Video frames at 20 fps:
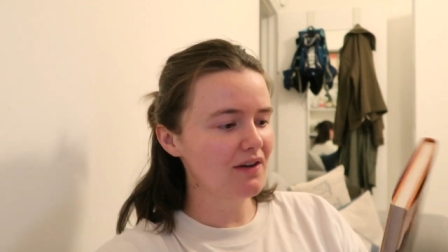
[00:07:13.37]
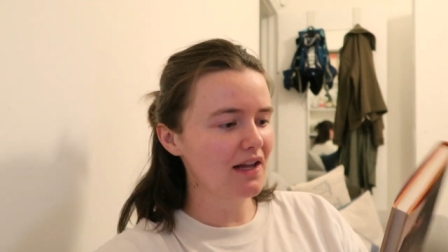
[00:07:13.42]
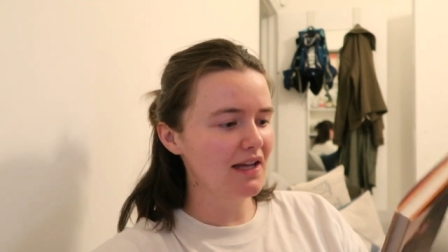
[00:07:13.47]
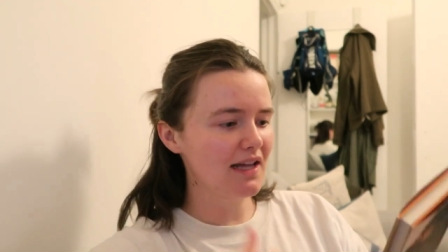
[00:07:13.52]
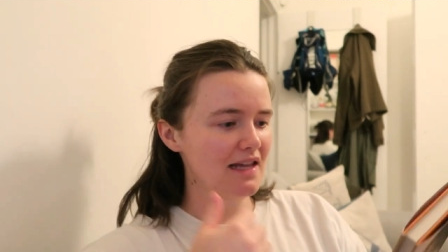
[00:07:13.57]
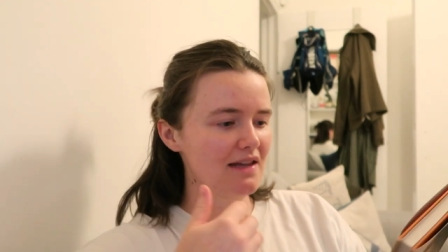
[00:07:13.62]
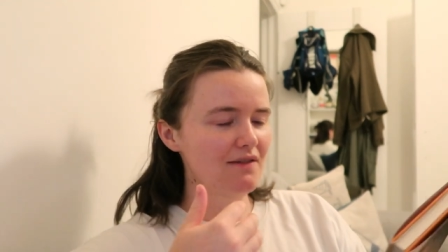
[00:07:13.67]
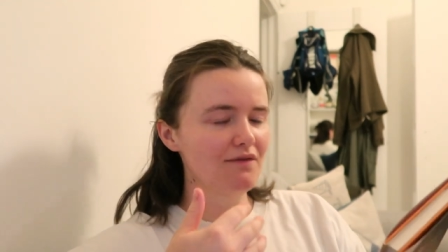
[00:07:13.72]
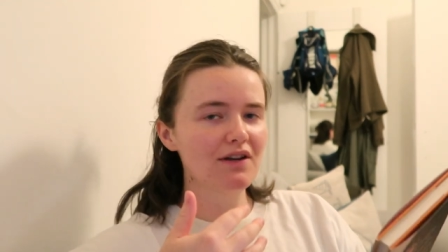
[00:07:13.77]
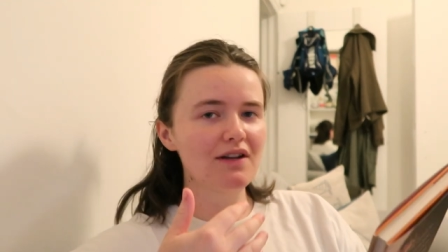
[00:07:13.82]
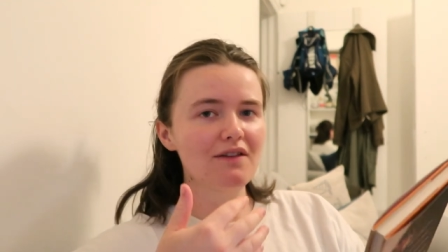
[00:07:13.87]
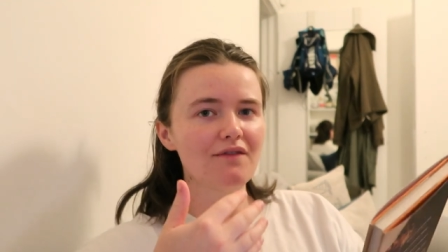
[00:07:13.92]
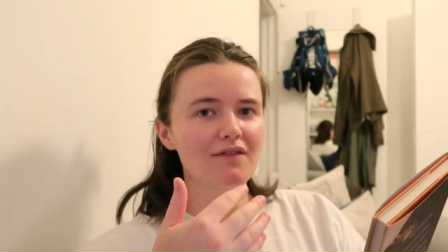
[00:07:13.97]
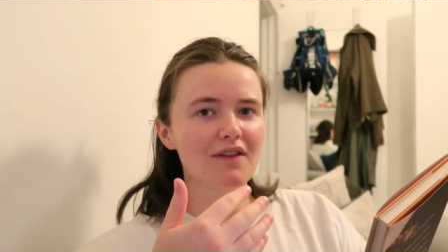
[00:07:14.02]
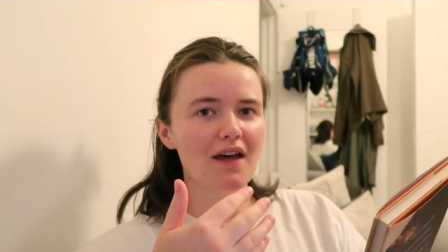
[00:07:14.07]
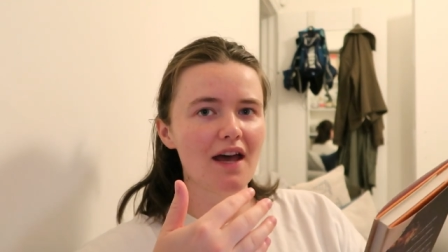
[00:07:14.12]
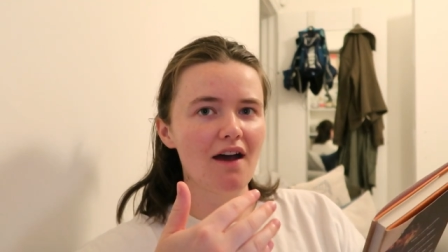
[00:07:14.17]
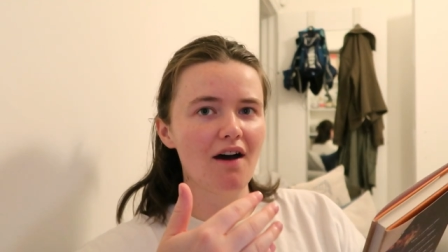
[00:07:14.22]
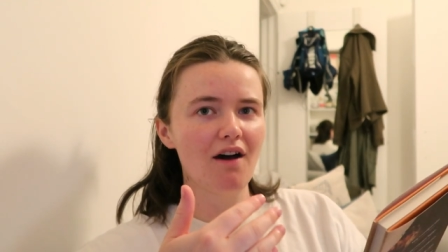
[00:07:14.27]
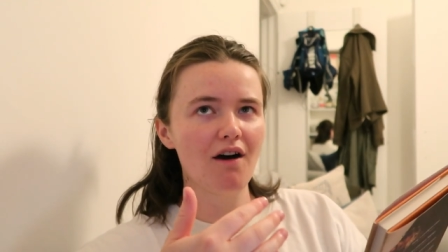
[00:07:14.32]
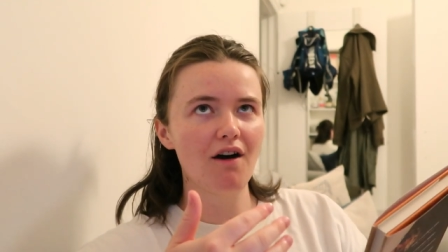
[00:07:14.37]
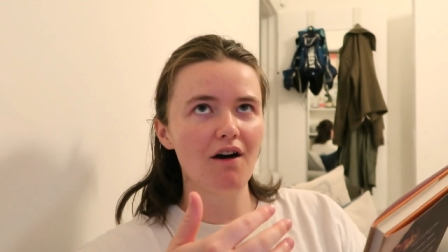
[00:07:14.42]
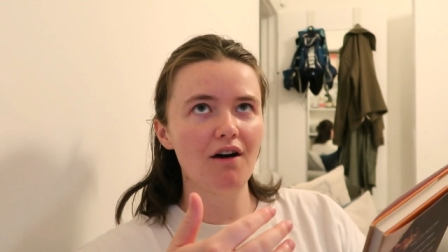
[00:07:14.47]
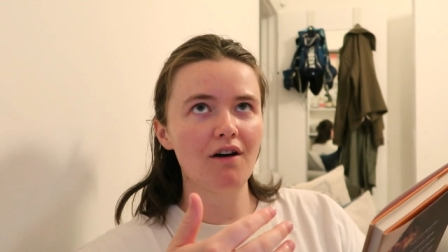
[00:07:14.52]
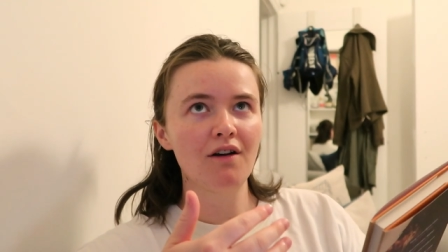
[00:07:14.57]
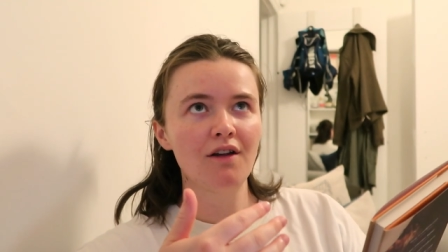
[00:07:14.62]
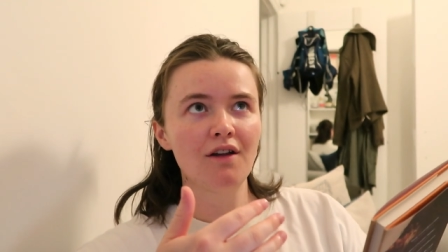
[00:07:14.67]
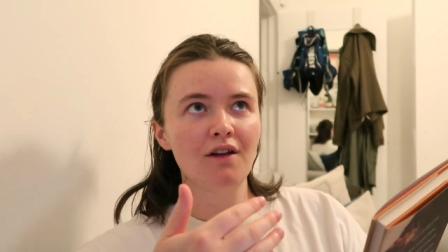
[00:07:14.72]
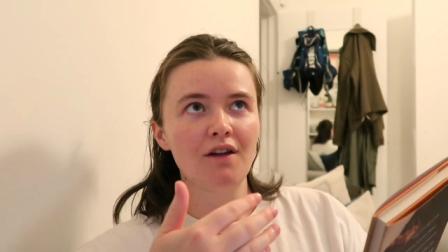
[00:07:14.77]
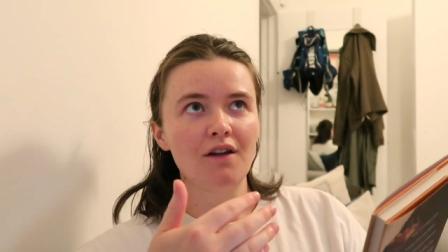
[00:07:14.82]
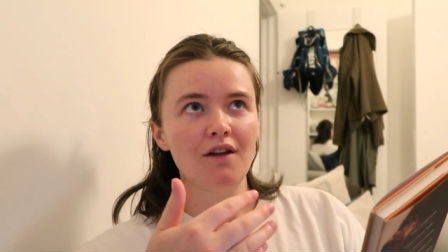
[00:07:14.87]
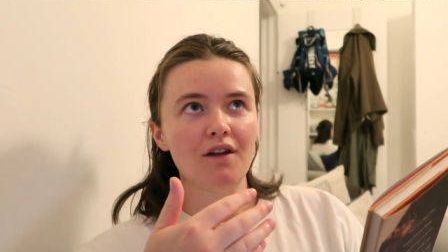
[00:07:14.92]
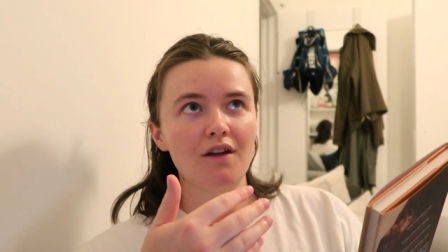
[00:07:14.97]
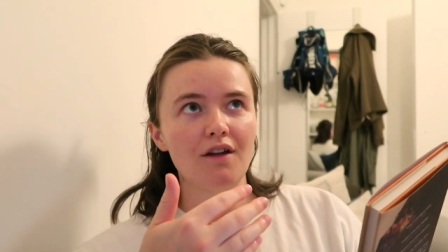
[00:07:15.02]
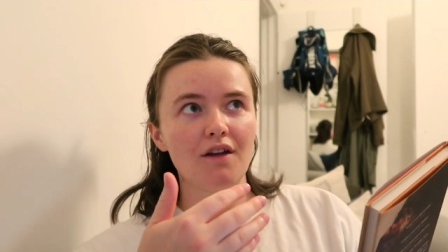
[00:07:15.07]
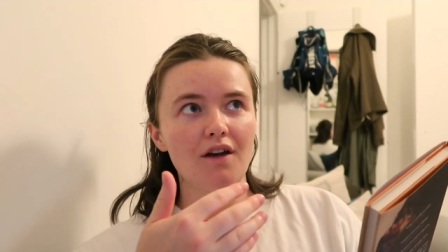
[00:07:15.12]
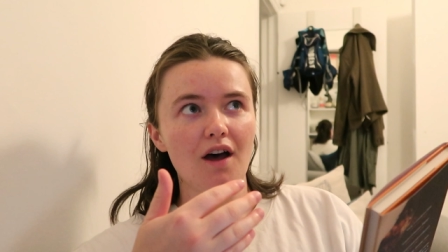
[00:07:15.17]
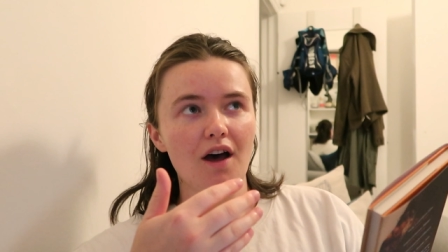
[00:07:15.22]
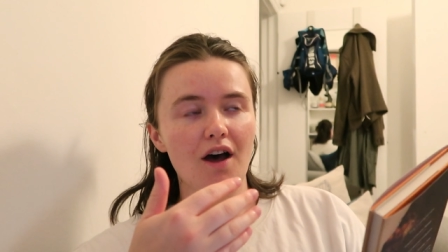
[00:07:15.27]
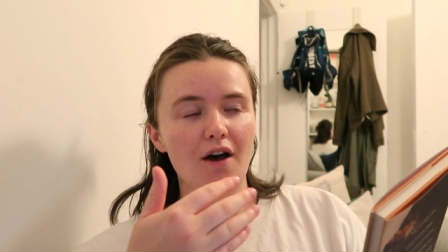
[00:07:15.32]
Like, even if they are
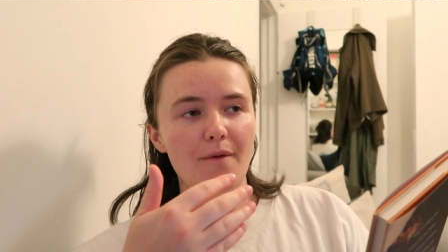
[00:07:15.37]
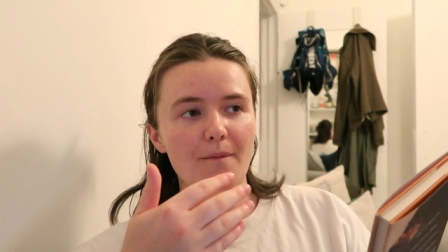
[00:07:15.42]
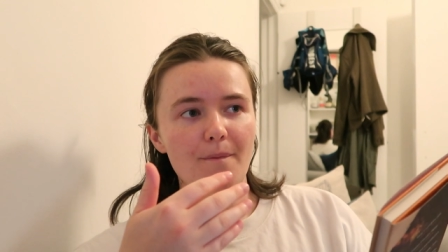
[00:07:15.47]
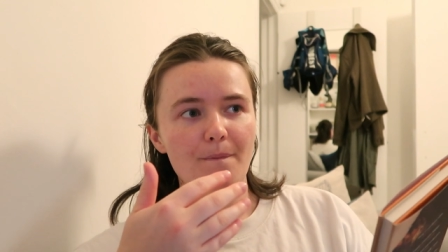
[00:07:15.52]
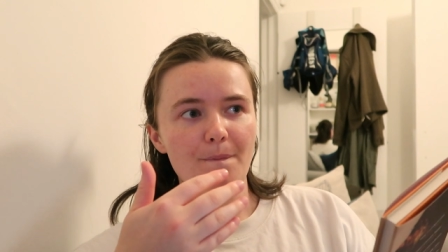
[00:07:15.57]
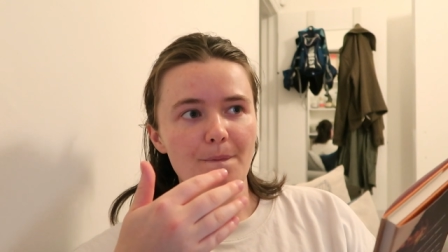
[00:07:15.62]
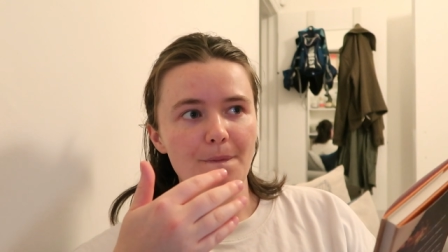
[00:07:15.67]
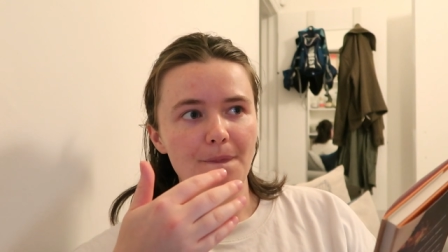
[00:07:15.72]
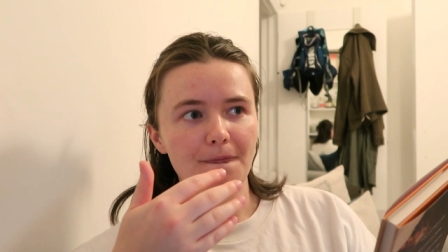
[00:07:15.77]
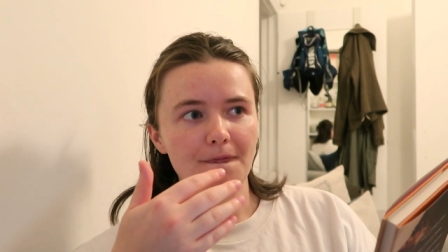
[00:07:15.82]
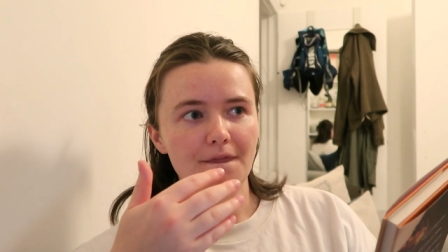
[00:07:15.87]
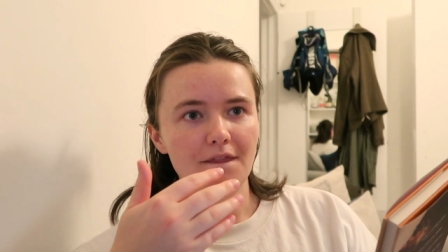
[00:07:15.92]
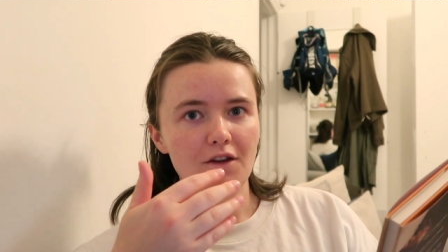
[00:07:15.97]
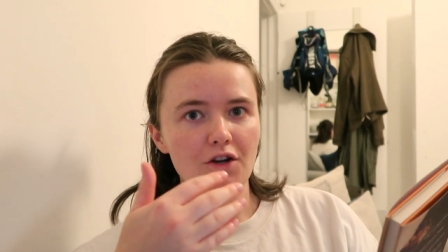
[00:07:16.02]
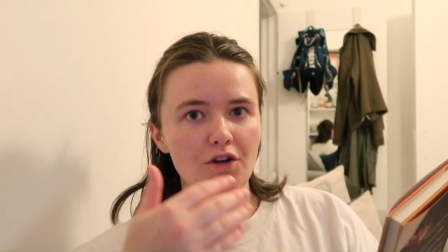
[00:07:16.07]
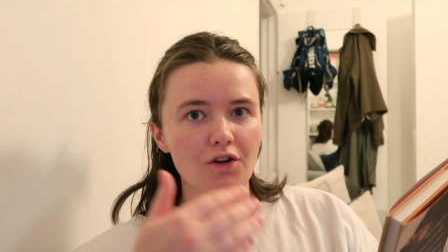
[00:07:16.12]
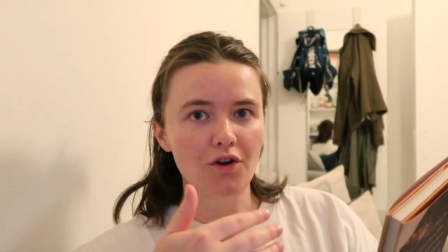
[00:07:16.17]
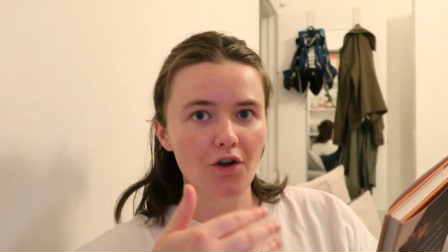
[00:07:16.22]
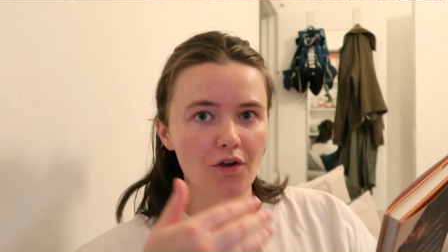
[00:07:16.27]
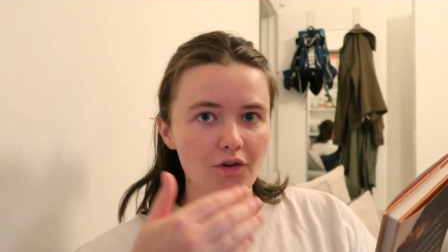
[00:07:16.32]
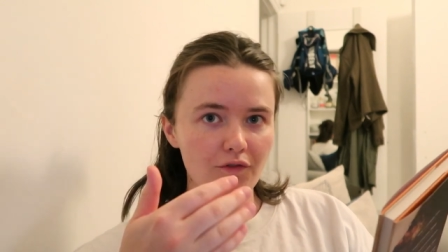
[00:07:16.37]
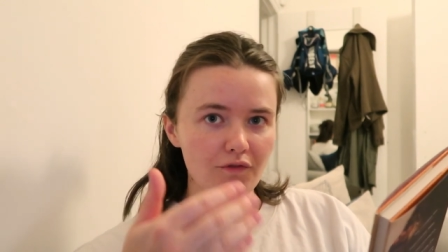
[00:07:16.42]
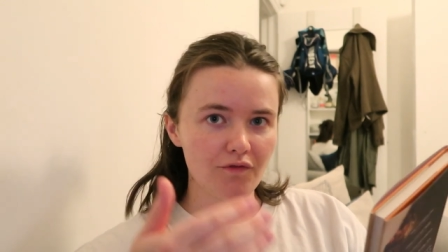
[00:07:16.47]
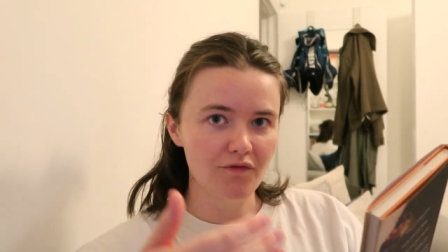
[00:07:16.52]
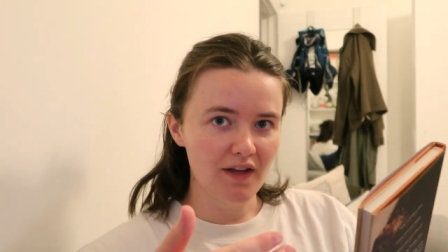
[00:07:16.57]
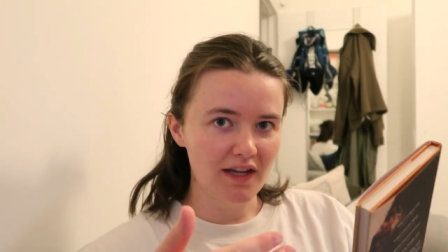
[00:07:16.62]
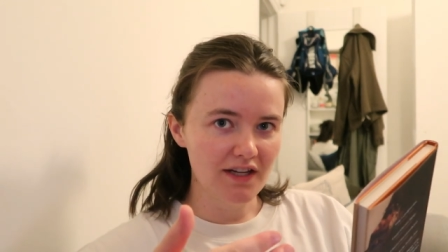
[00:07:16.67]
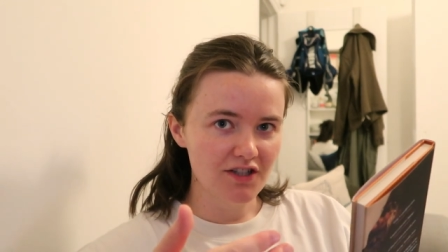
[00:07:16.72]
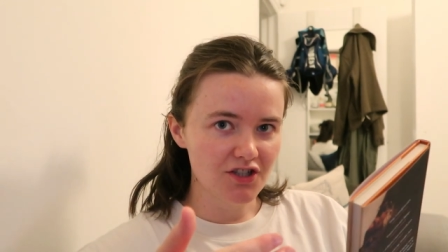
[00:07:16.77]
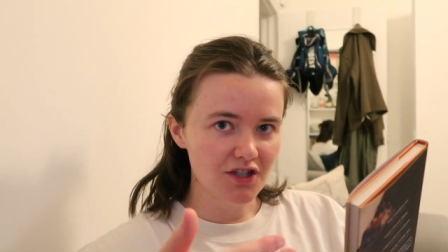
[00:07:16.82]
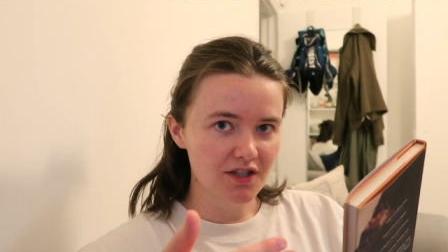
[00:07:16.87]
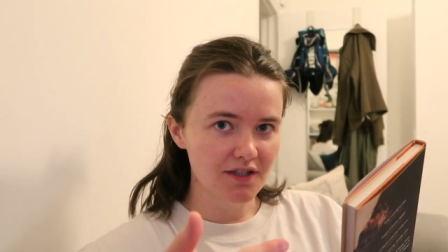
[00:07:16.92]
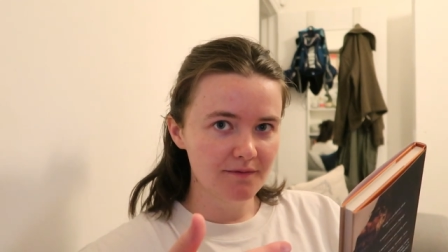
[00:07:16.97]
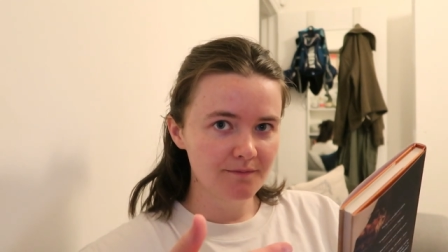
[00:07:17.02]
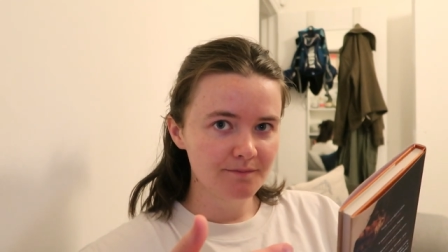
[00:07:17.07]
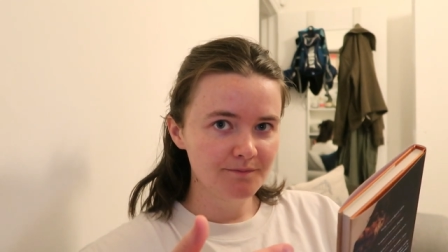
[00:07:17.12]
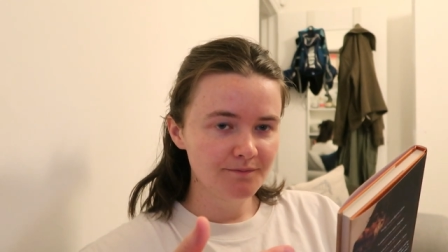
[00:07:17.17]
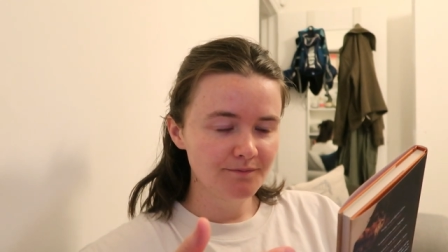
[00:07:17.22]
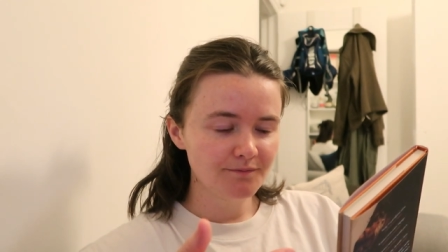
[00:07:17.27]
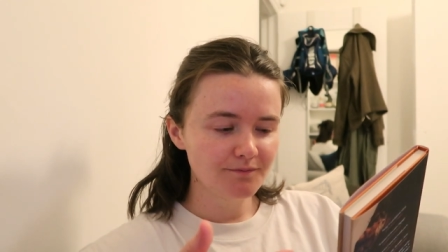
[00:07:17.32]

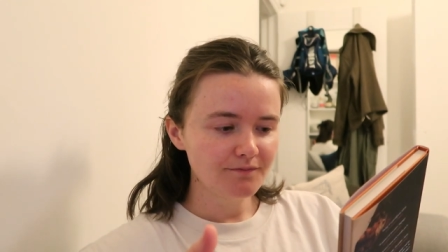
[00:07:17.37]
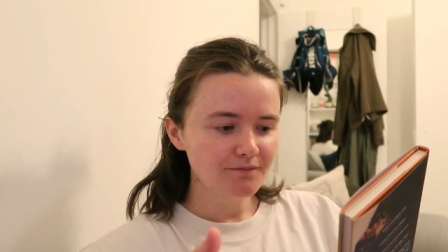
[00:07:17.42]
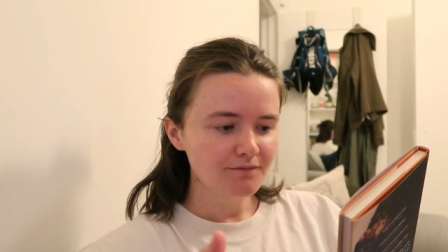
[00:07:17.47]
non-fiction,